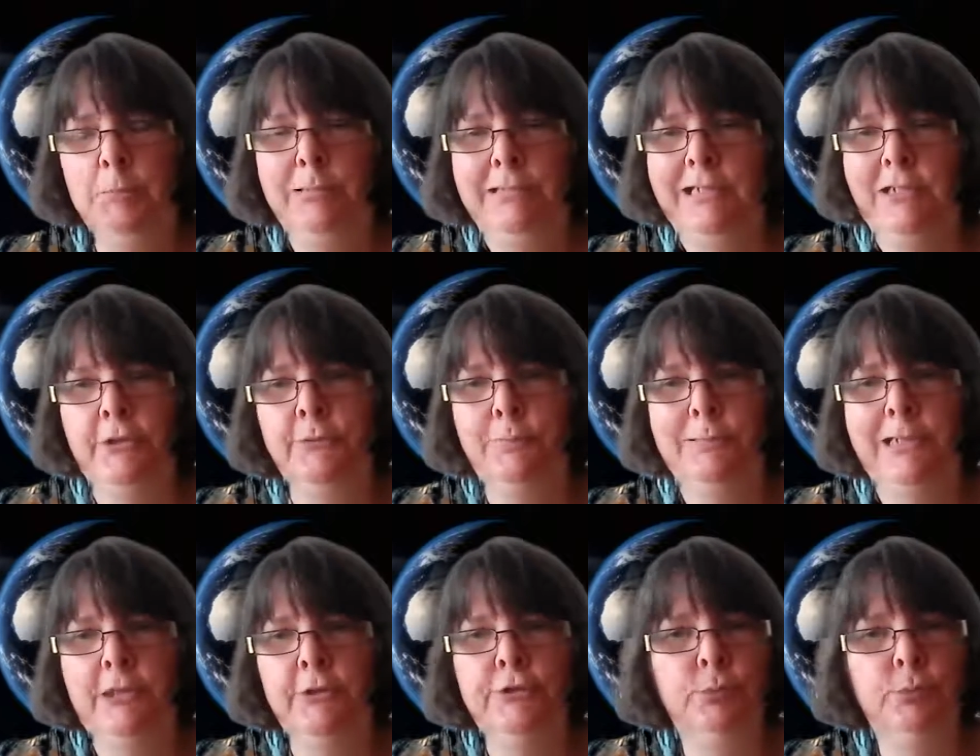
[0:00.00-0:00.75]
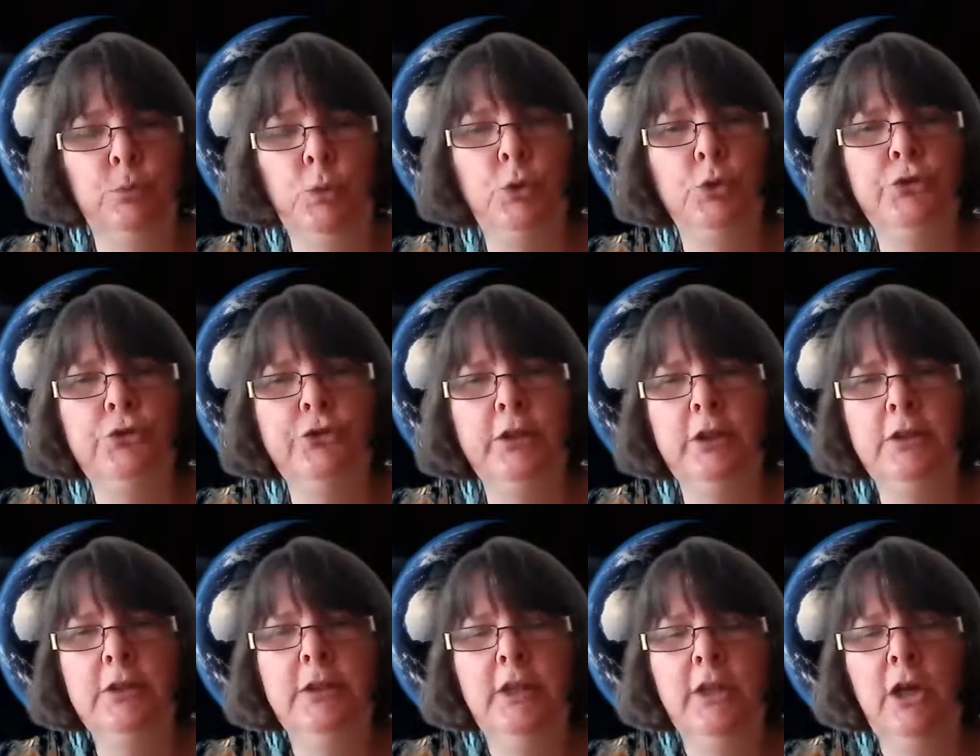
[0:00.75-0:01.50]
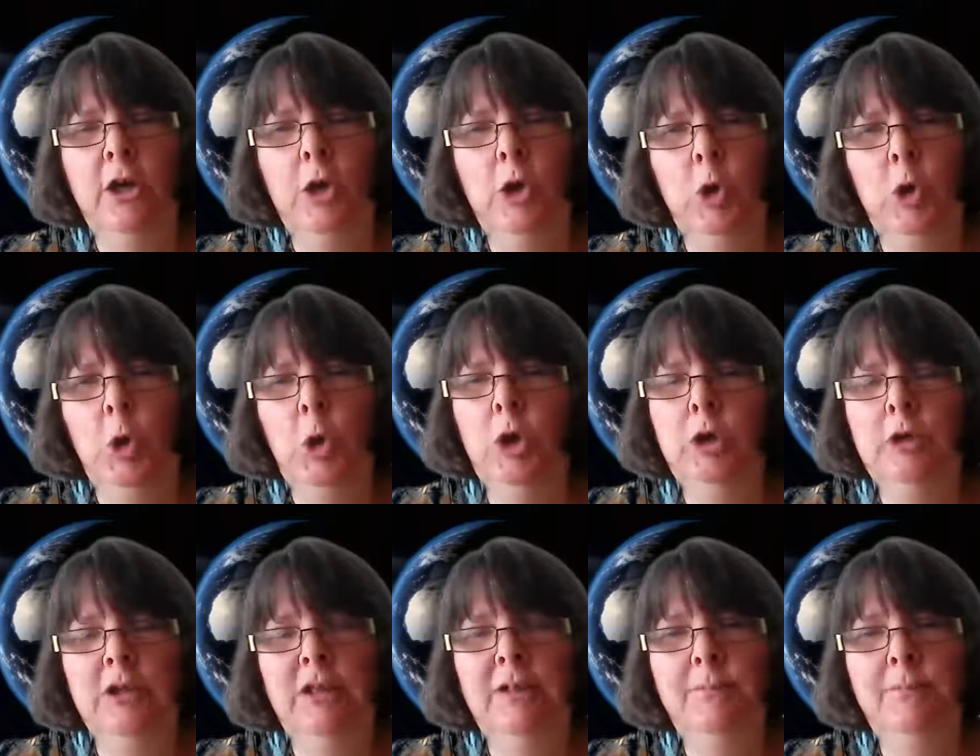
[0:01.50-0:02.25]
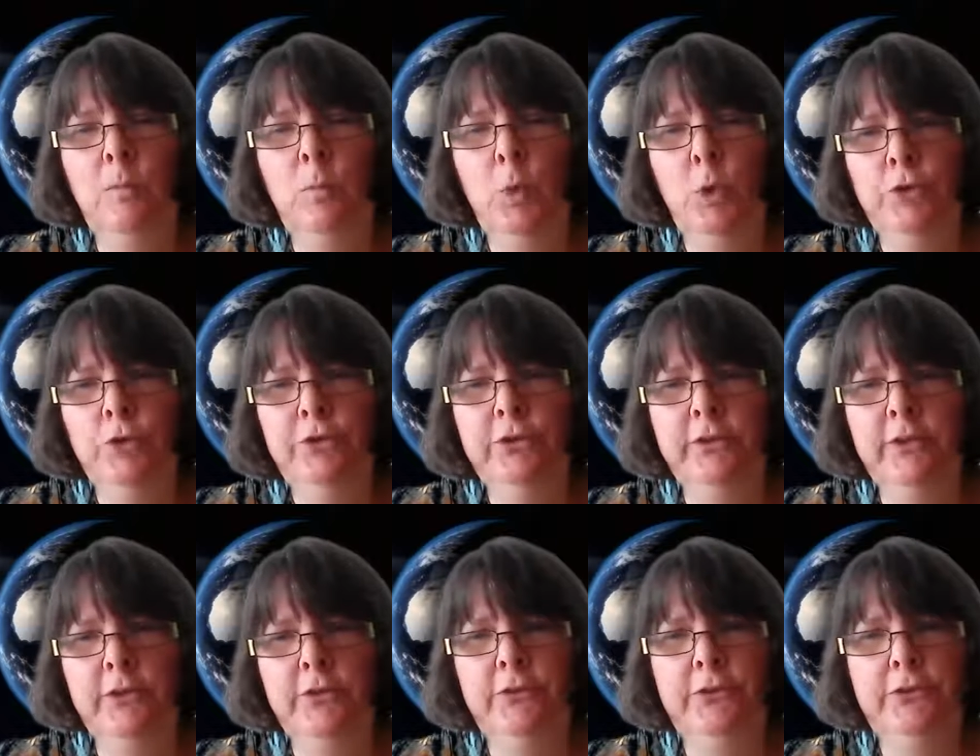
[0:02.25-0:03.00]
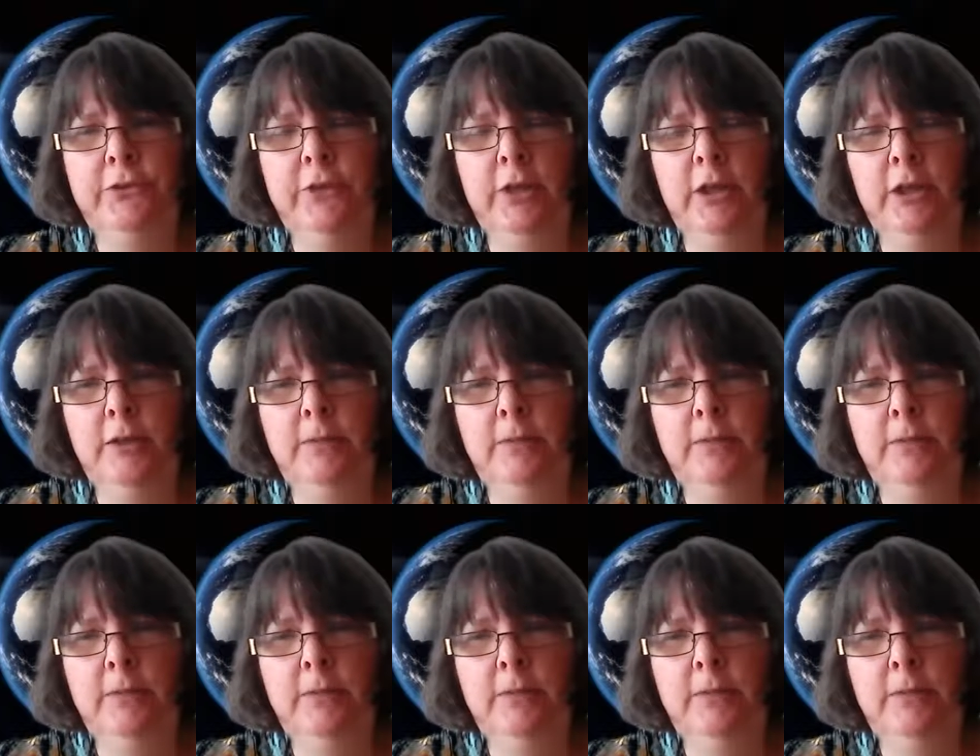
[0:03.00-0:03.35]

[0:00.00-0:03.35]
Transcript: plus water, or water that's